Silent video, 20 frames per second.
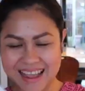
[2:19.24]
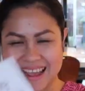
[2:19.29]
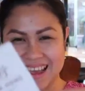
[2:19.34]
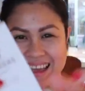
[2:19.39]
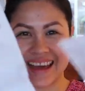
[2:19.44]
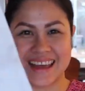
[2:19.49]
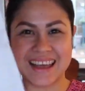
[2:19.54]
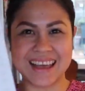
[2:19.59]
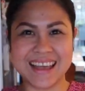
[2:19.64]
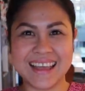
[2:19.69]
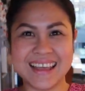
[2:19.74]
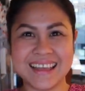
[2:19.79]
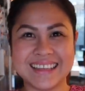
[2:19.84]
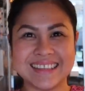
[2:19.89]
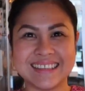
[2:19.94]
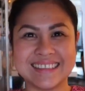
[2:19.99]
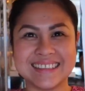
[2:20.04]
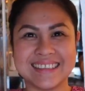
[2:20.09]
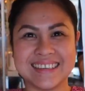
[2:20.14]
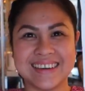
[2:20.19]

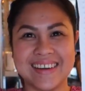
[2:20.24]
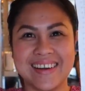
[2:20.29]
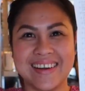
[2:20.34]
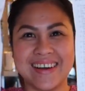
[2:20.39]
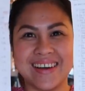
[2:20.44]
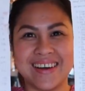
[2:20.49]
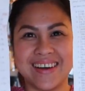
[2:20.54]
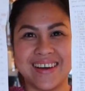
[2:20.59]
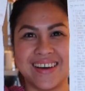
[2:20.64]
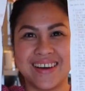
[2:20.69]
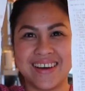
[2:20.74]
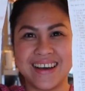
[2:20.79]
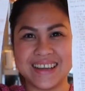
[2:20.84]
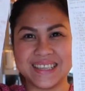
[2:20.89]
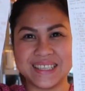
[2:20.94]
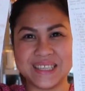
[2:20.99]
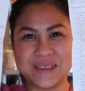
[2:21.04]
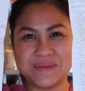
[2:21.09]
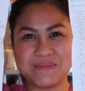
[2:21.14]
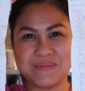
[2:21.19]
Ayan. O,
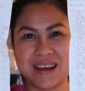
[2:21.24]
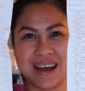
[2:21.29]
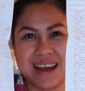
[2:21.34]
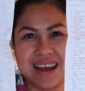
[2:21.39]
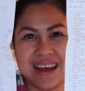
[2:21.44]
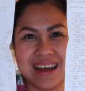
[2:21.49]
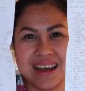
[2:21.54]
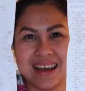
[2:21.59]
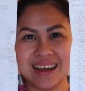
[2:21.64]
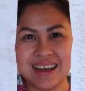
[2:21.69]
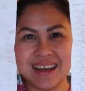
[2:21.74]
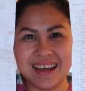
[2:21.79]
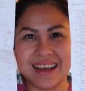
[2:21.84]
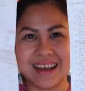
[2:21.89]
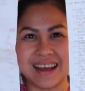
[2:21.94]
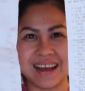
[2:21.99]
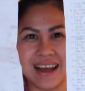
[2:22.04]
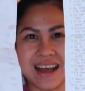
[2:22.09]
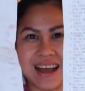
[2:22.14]
diba? Ang